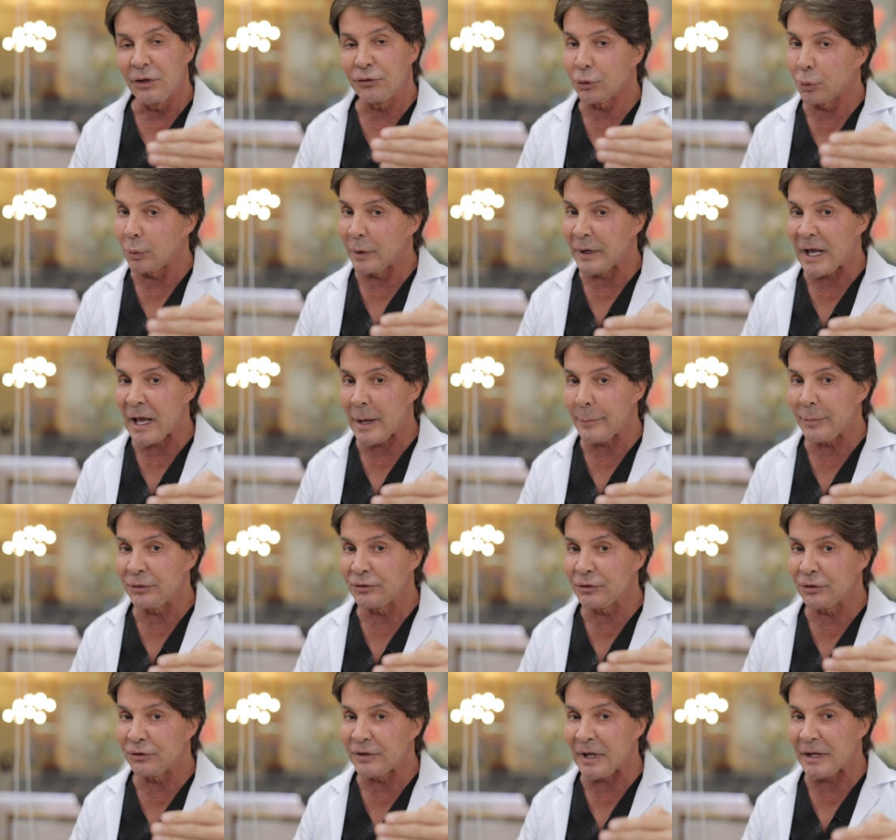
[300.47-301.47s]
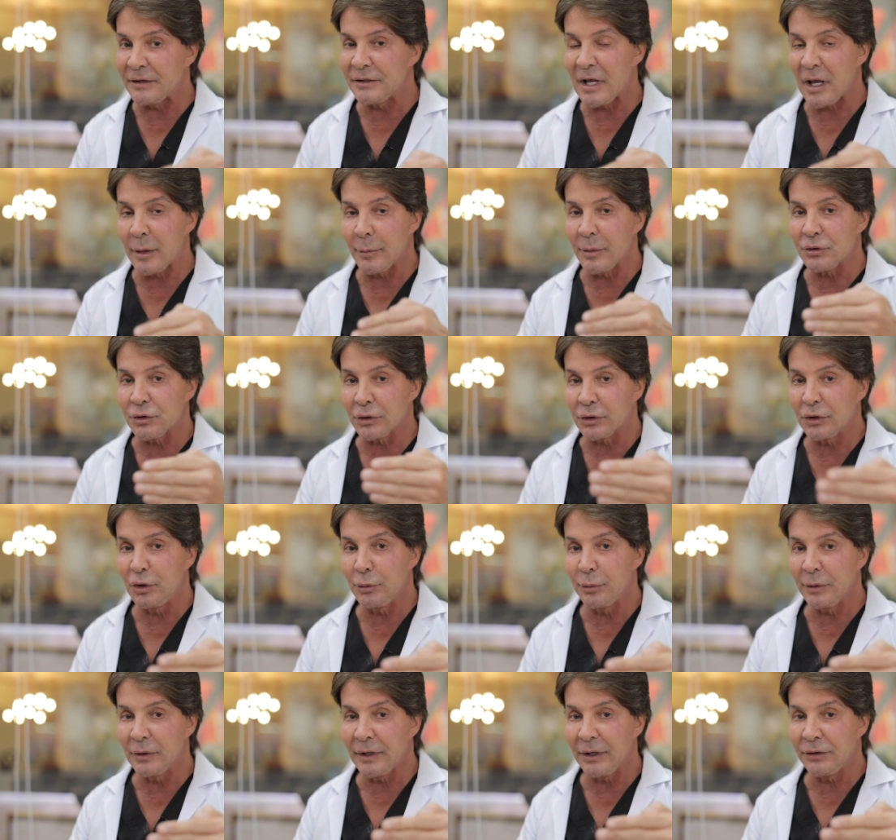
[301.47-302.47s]
So what happens is that damage
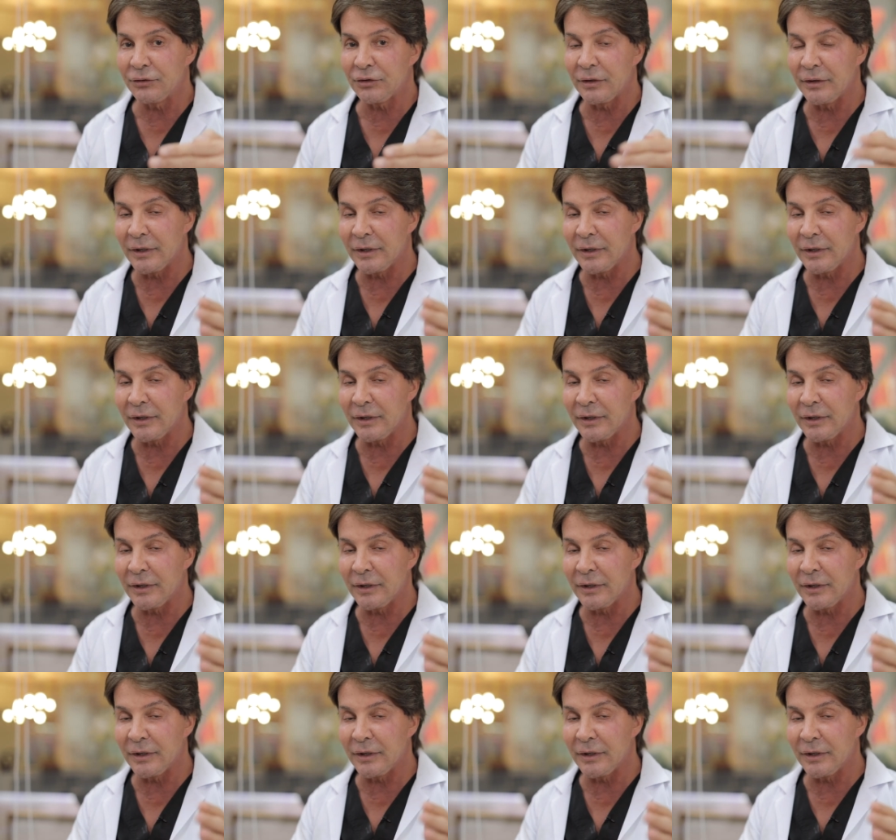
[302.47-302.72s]
accumulates